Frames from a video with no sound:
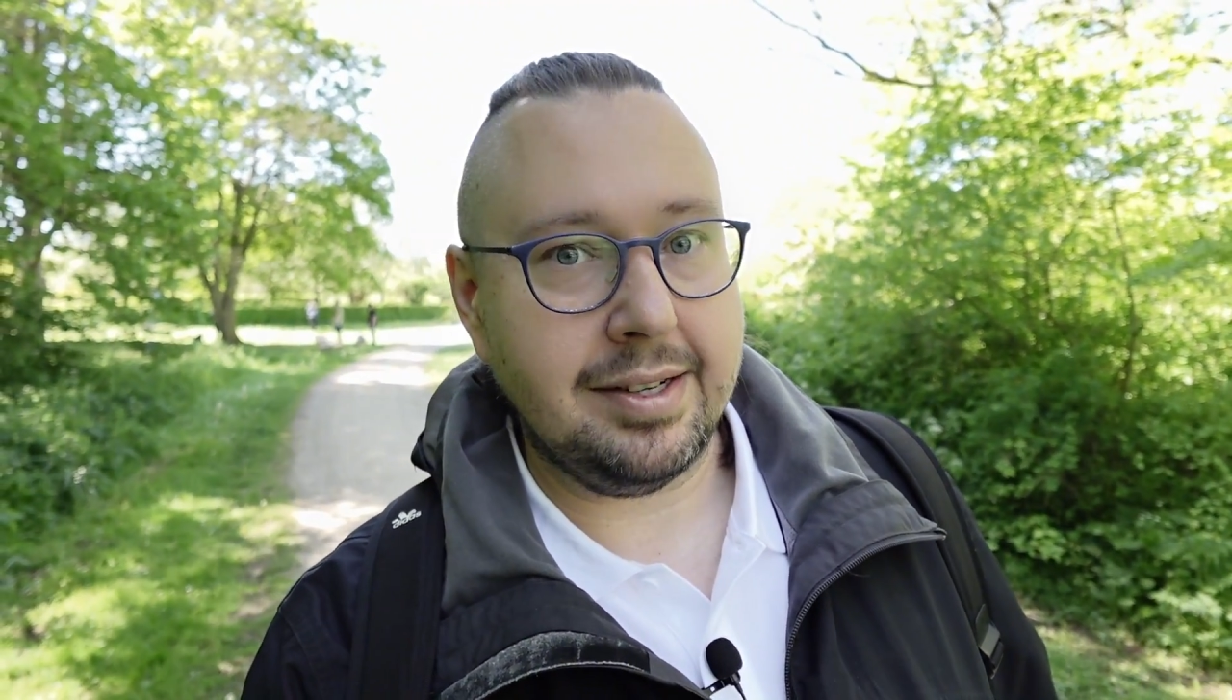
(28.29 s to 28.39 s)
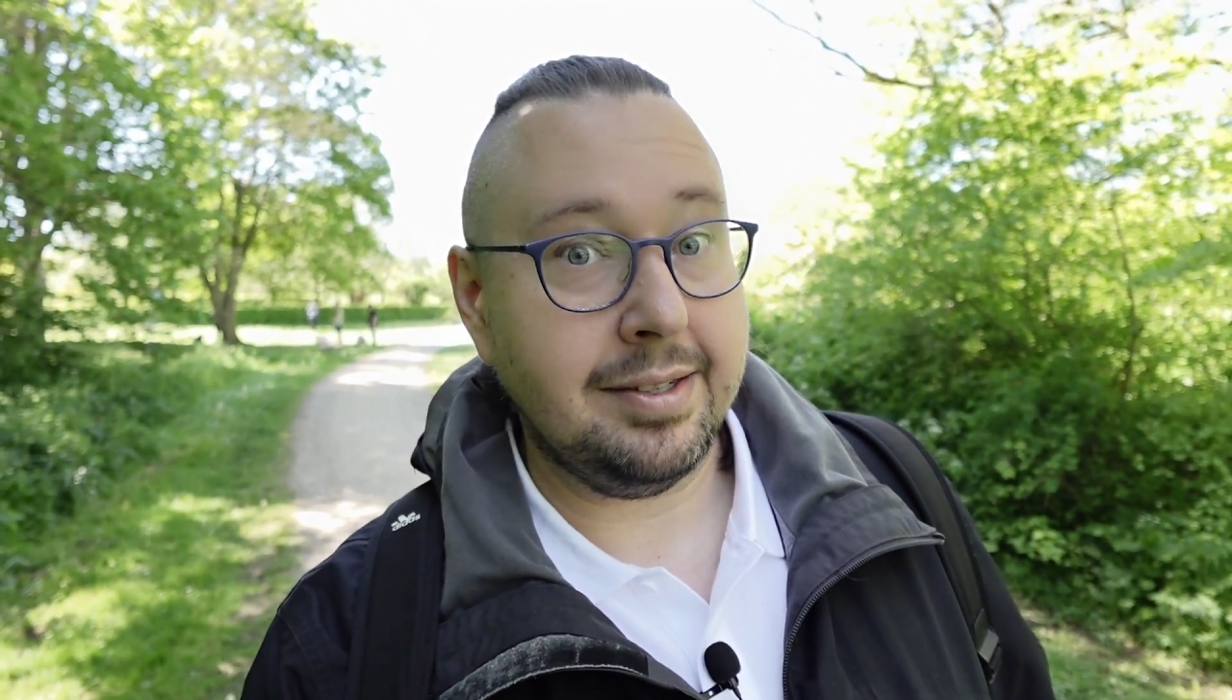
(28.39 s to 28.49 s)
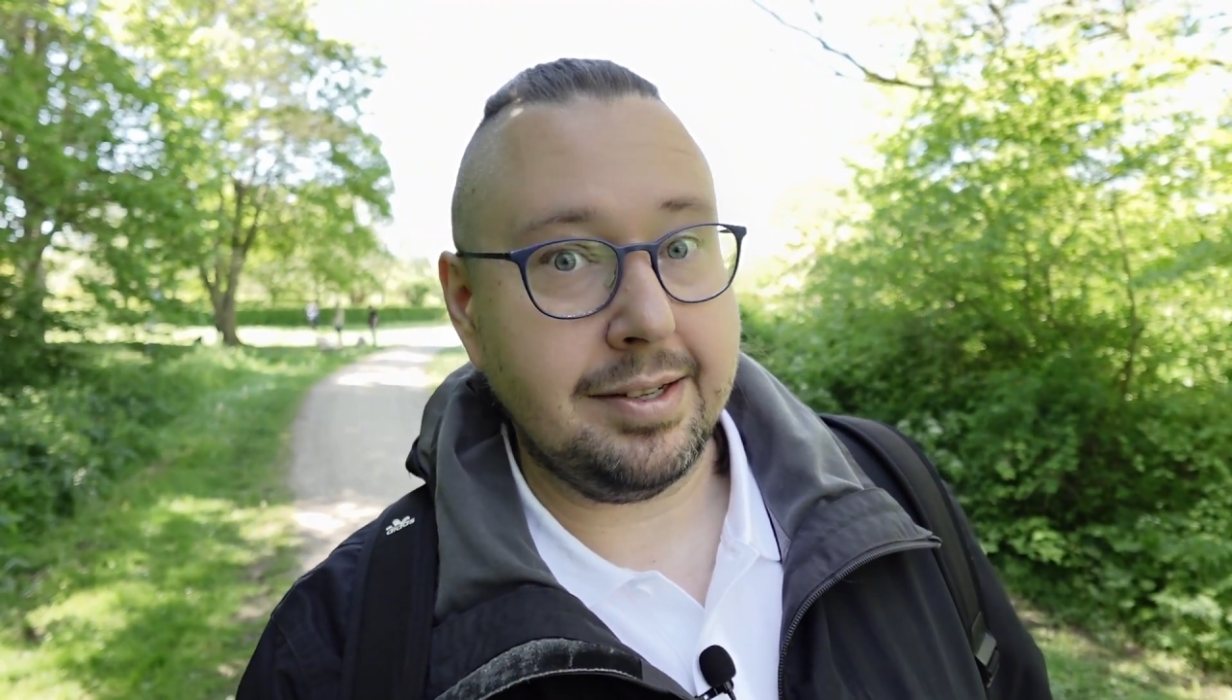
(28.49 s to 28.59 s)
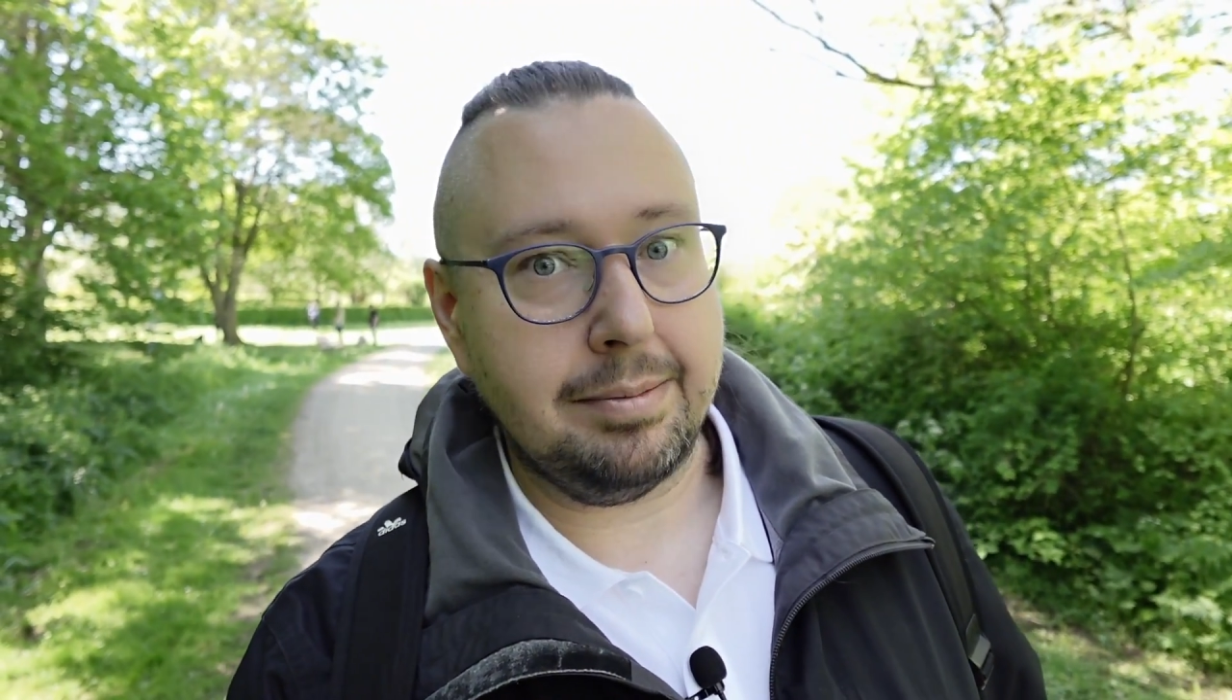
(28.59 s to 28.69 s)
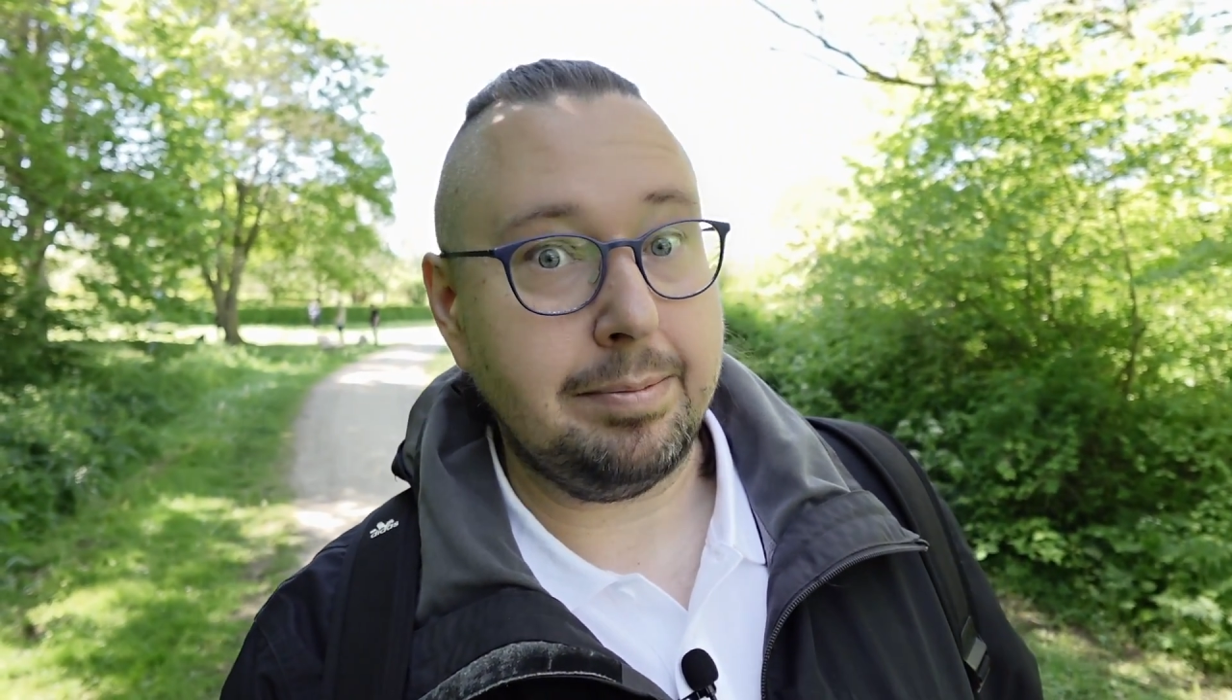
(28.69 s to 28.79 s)

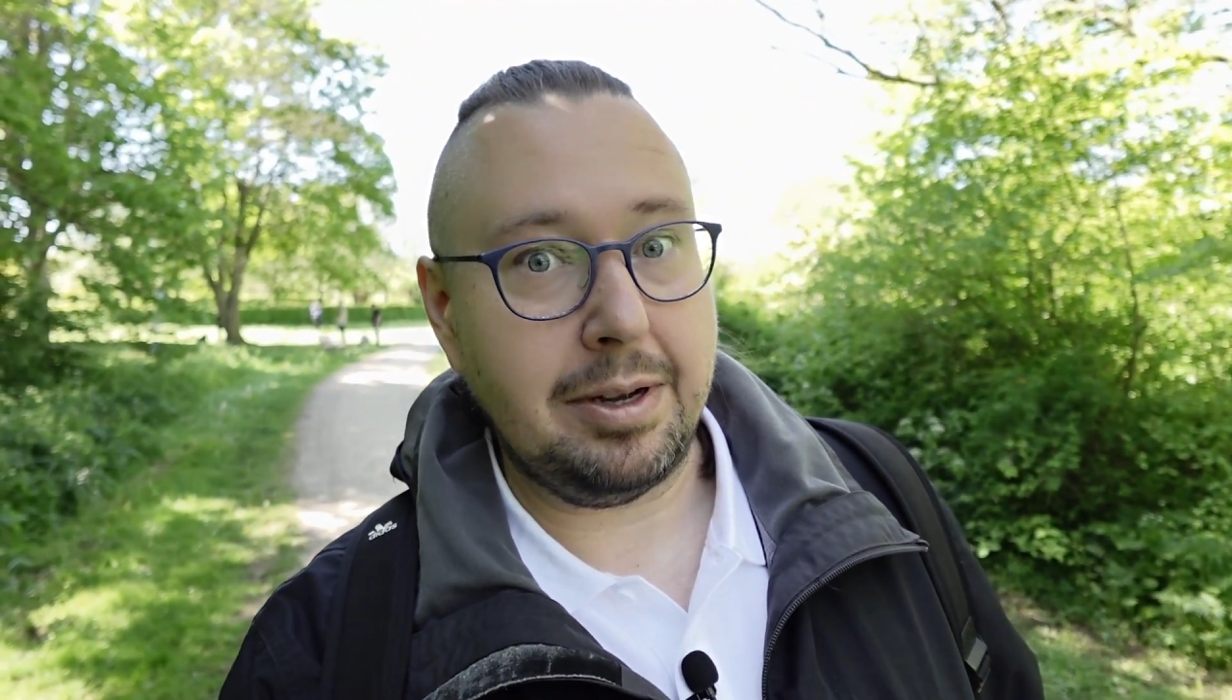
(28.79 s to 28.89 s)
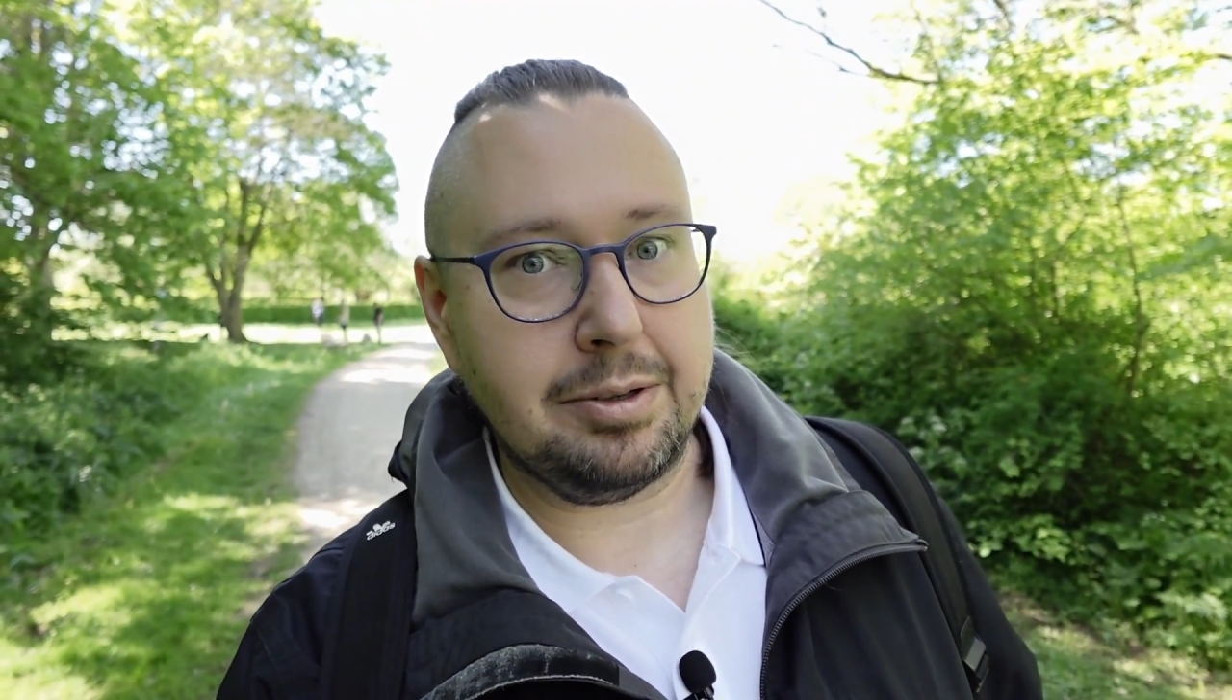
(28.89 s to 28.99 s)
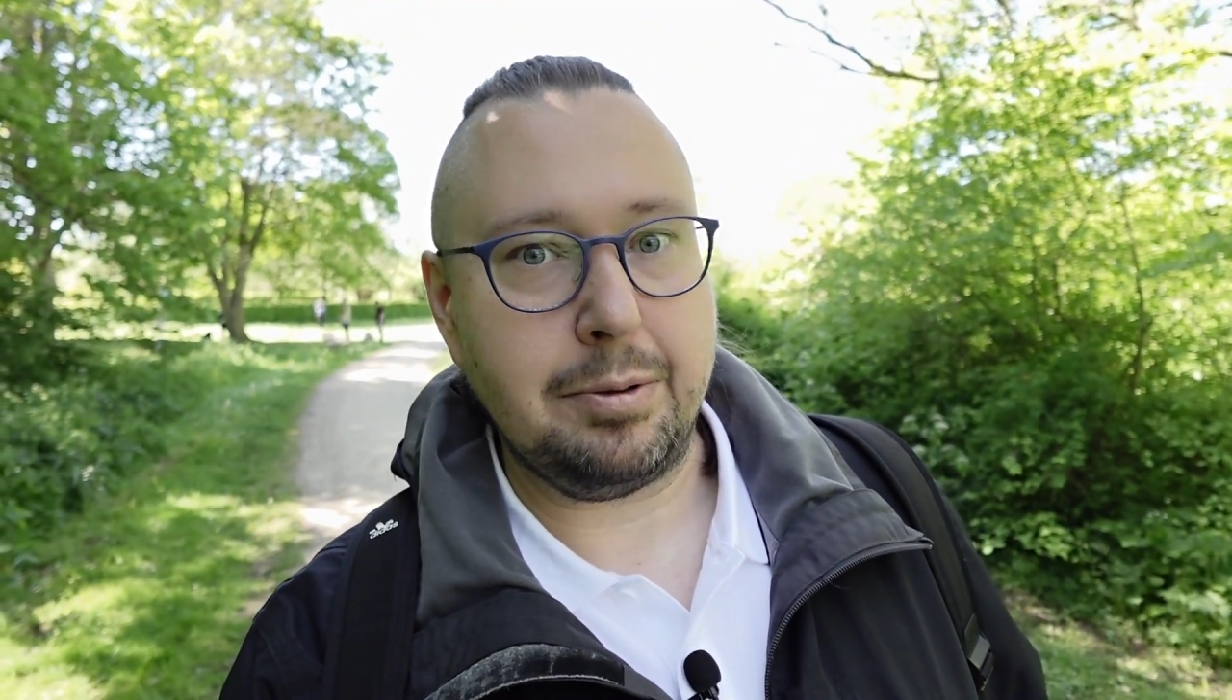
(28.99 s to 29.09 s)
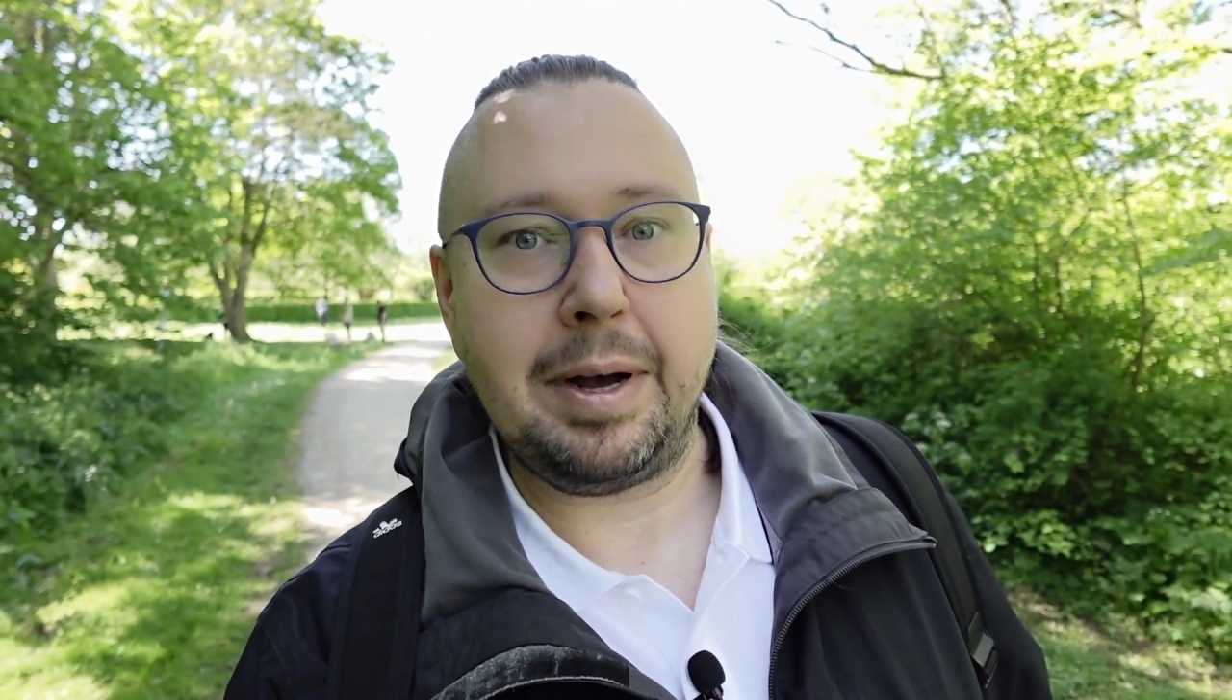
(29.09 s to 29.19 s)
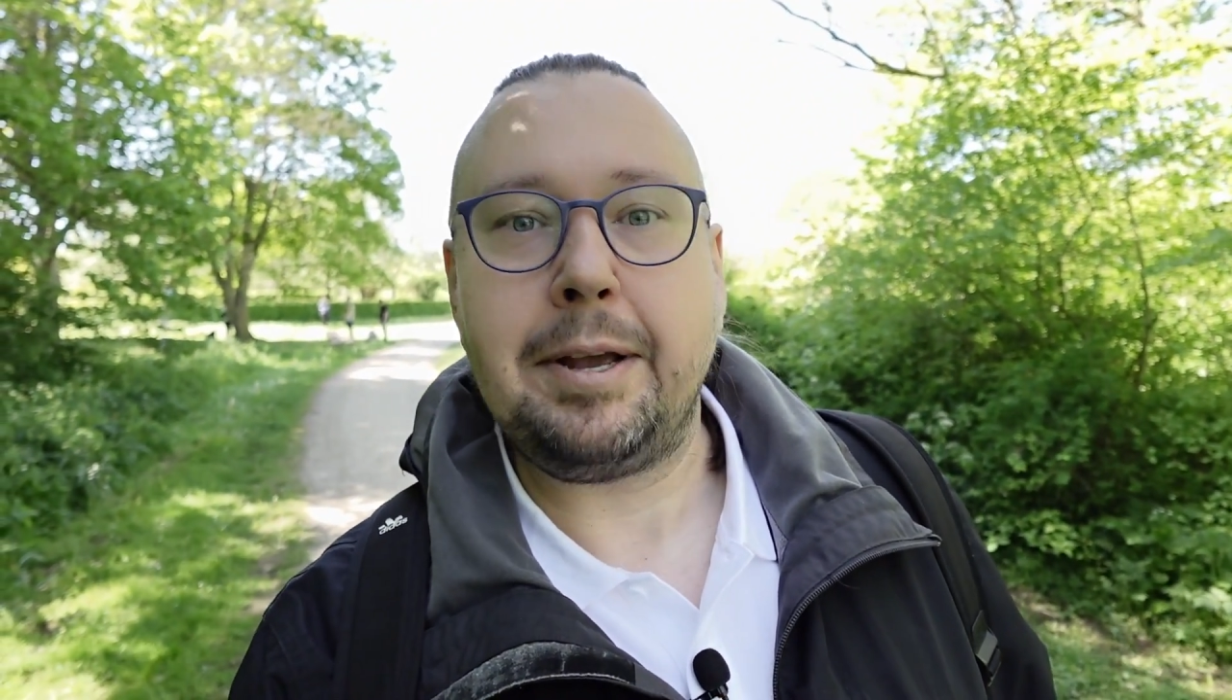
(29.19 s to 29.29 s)
in some
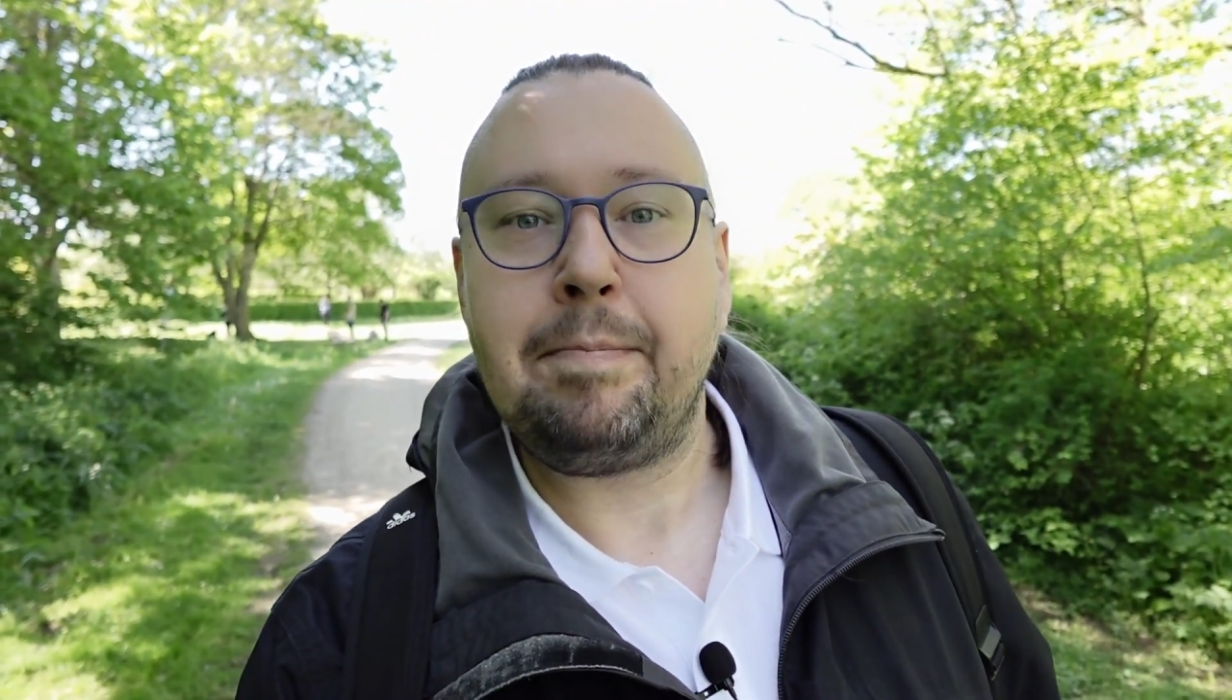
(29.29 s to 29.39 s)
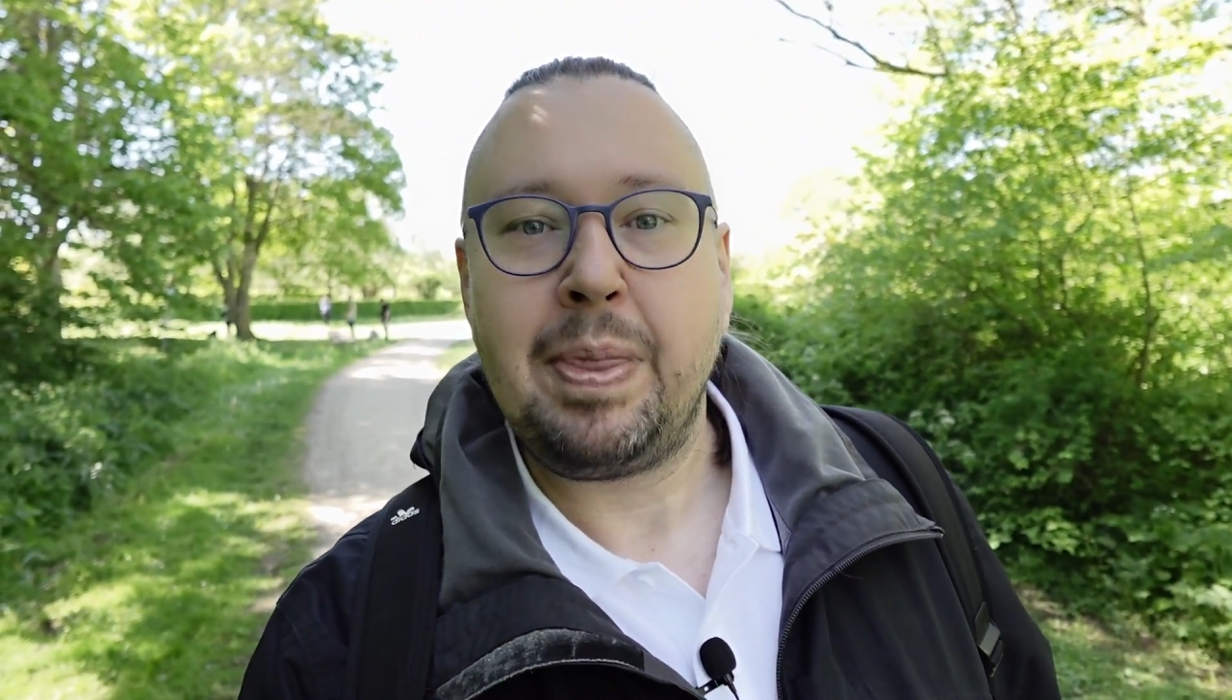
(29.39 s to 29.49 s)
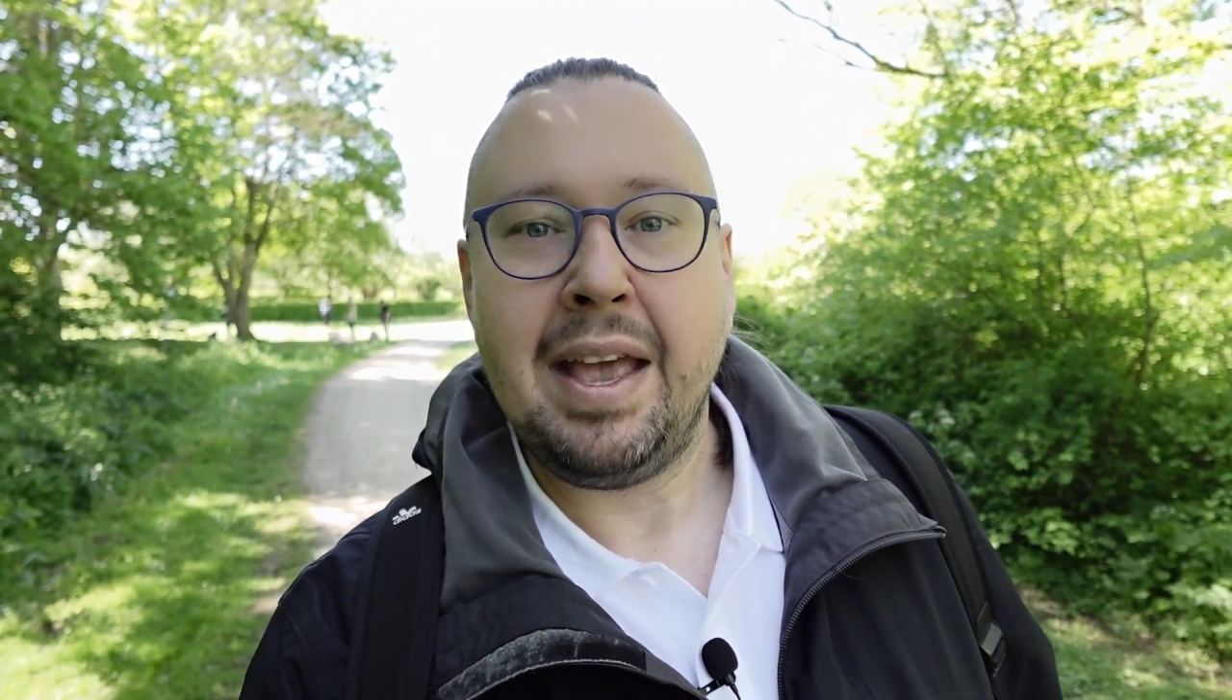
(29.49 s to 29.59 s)
special way.